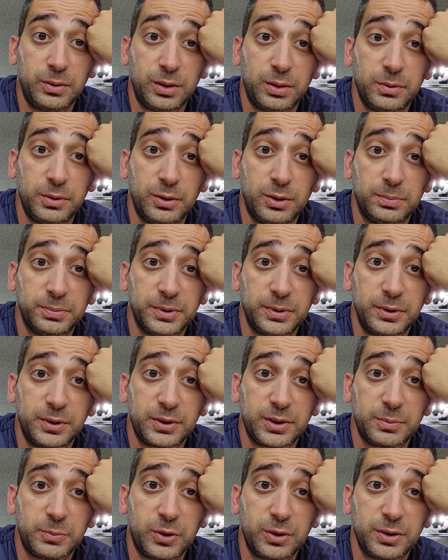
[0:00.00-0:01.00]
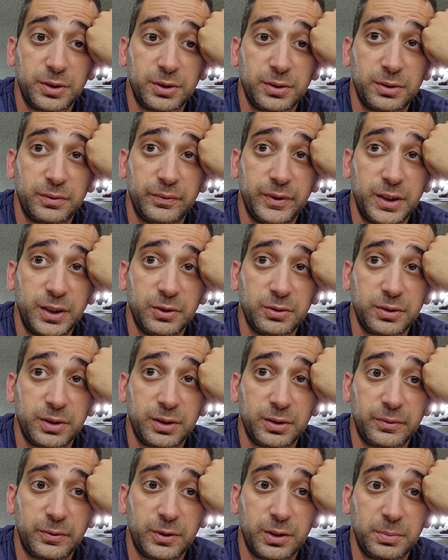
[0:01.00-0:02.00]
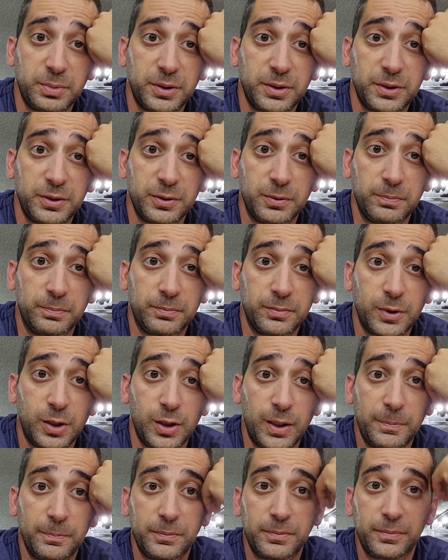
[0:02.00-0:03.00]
I'll be uploading some more videos here for you pretty soon. All right.